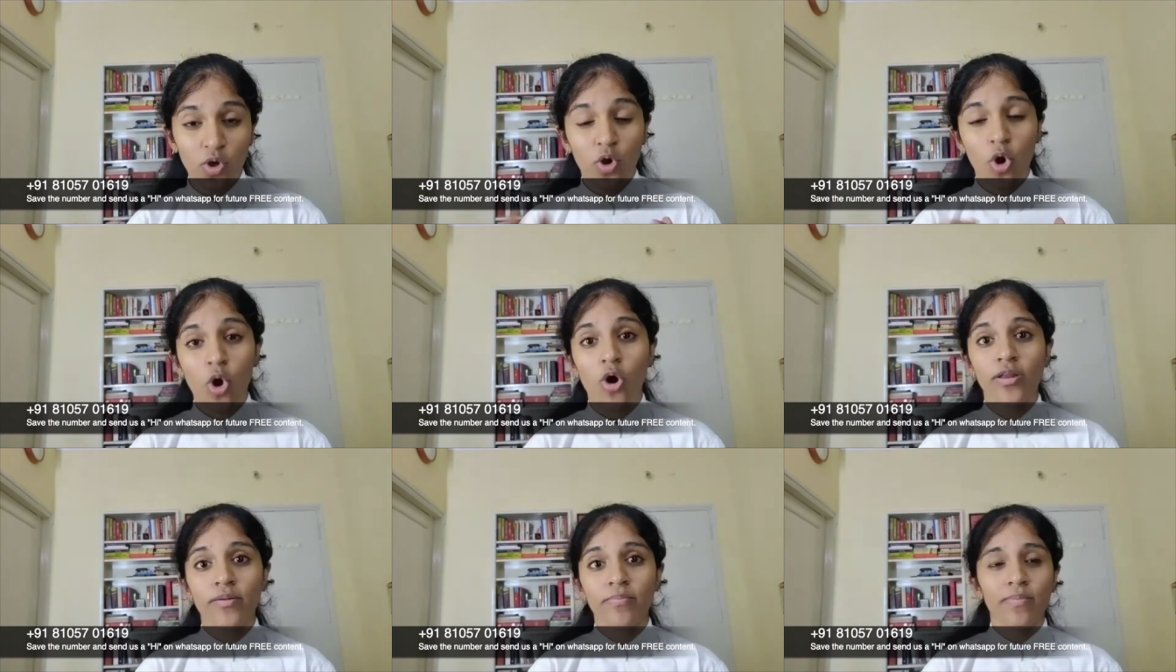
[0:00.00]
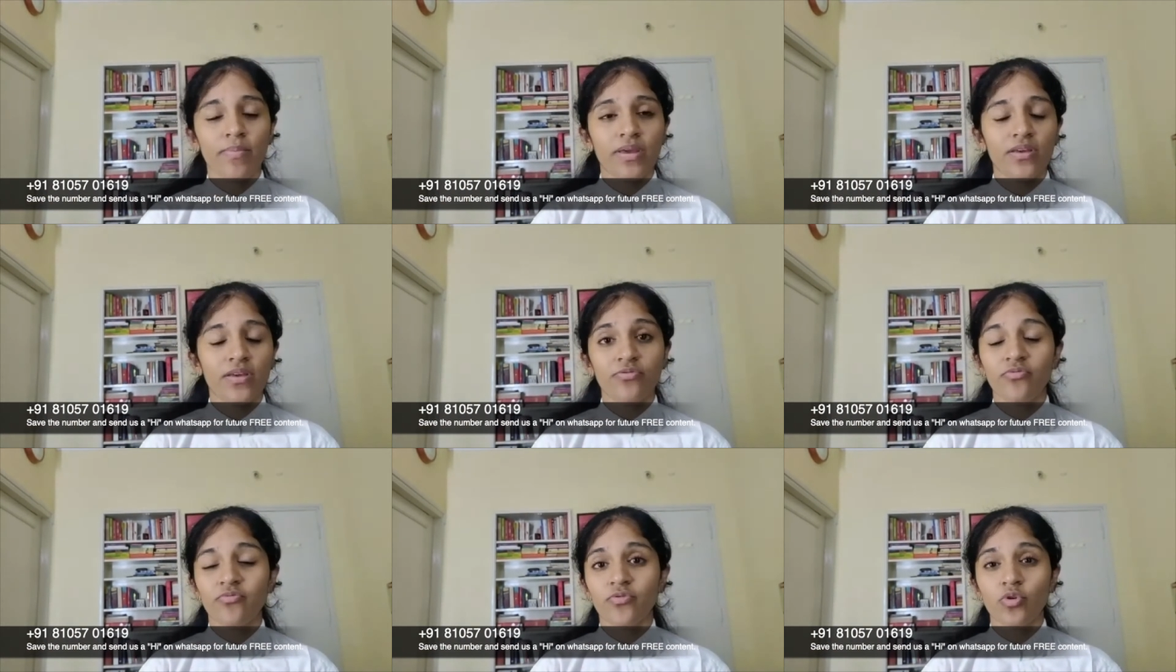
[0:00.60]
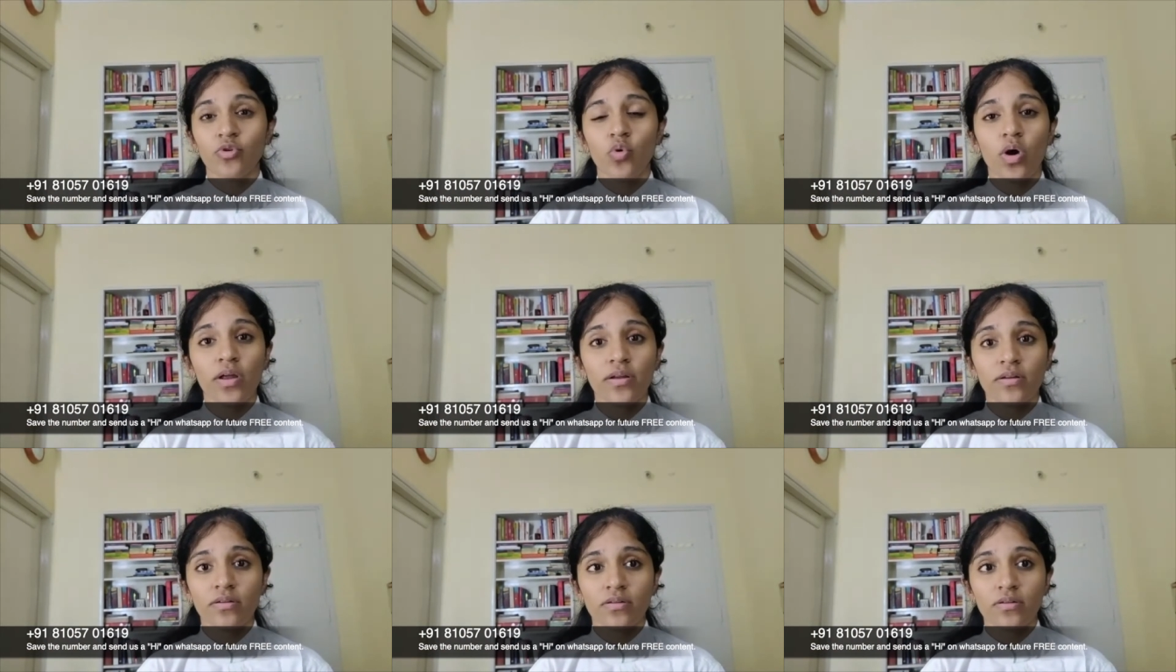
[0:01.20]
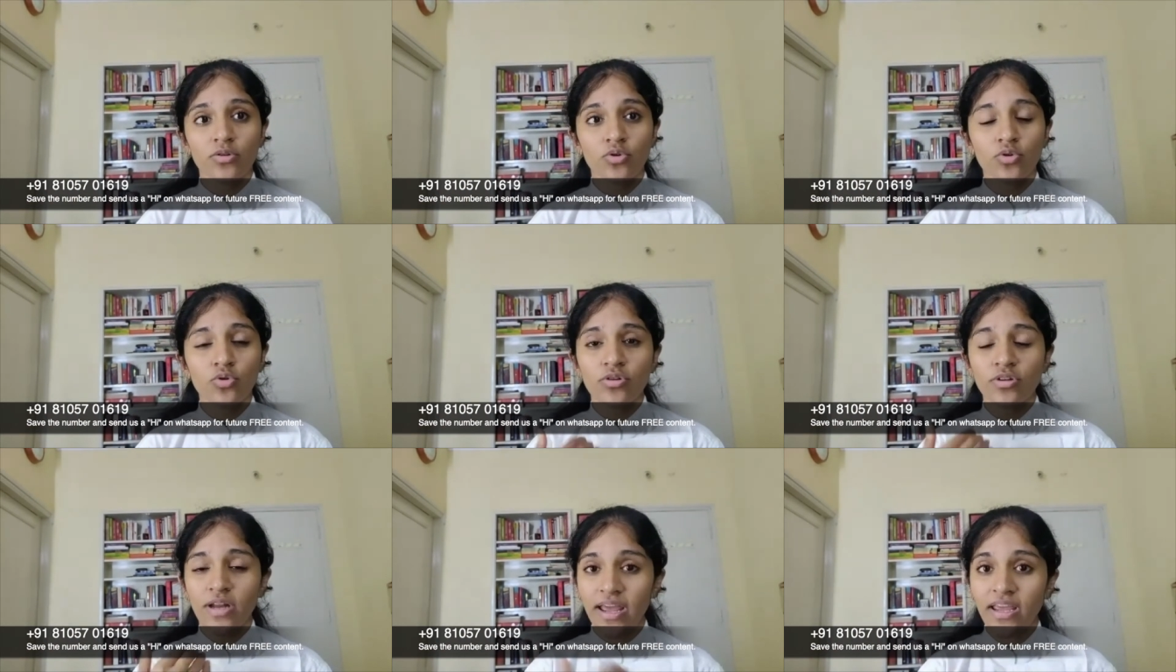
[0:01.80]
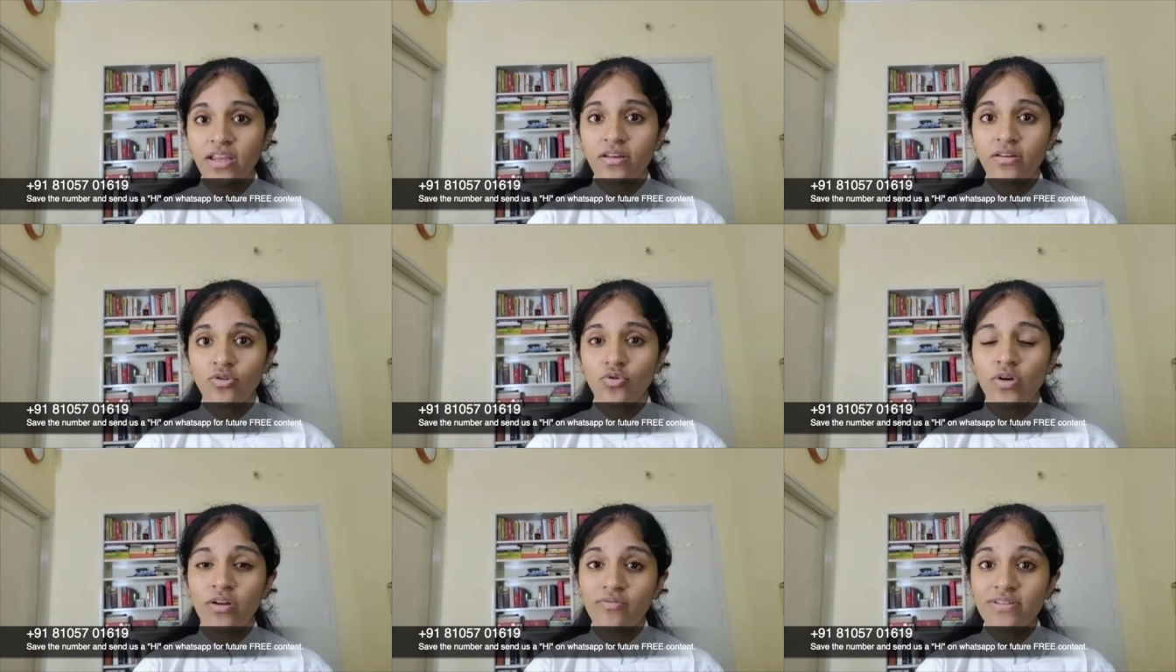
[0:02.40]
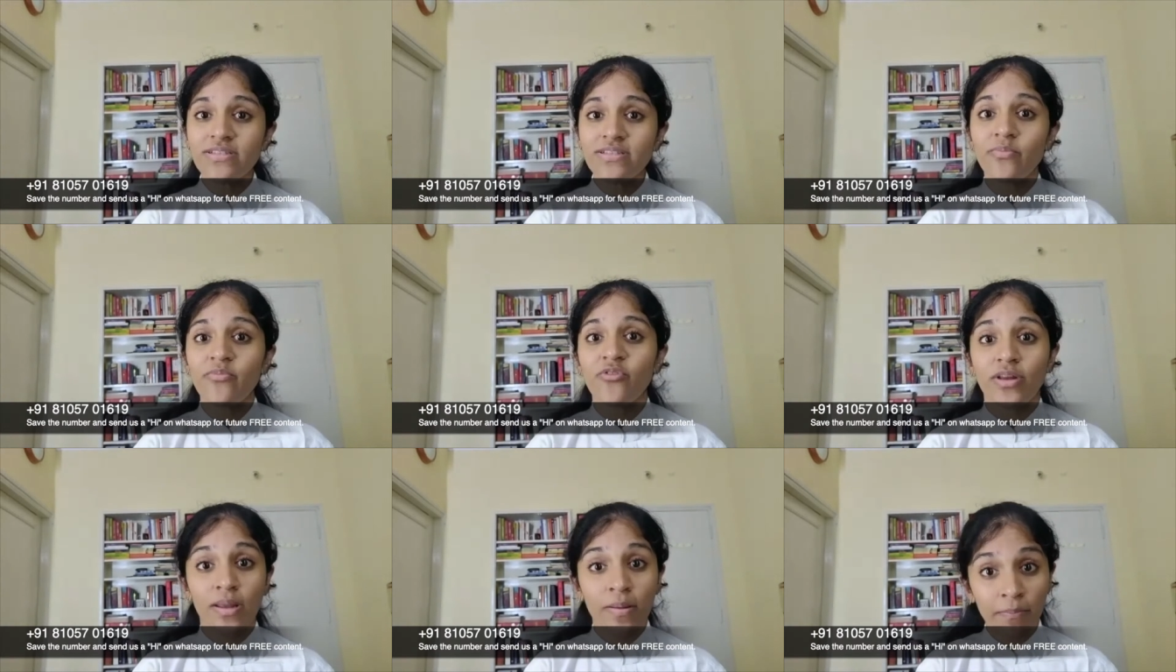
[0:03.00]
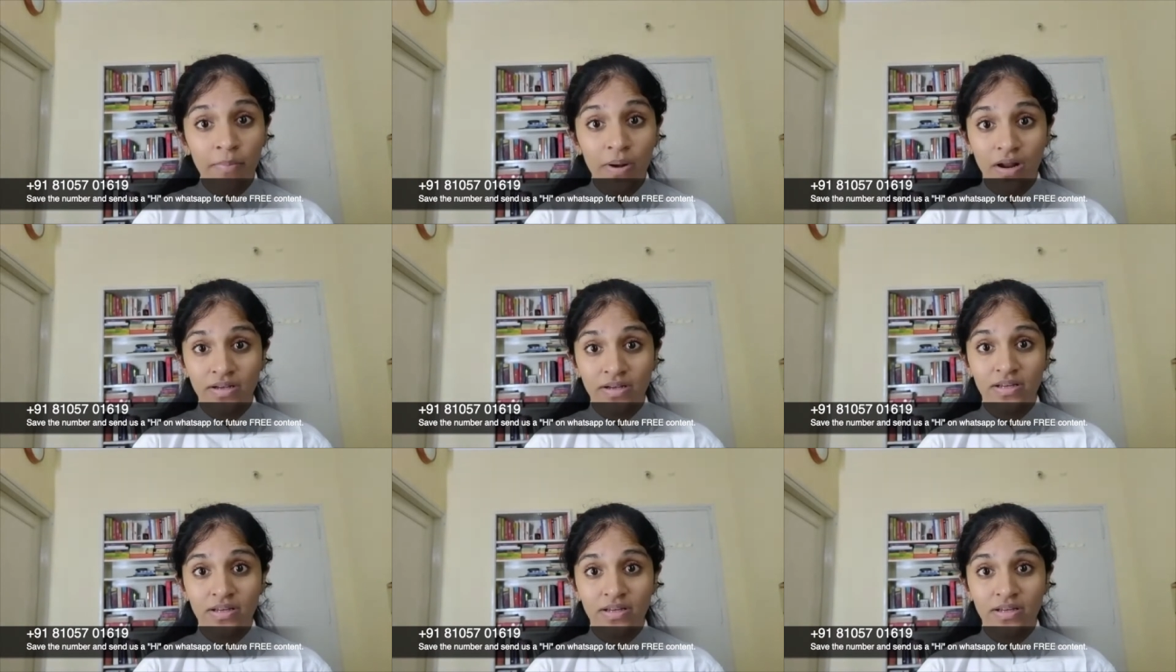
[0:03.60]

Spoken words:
Or maybe if you are, trying to convince them for implant,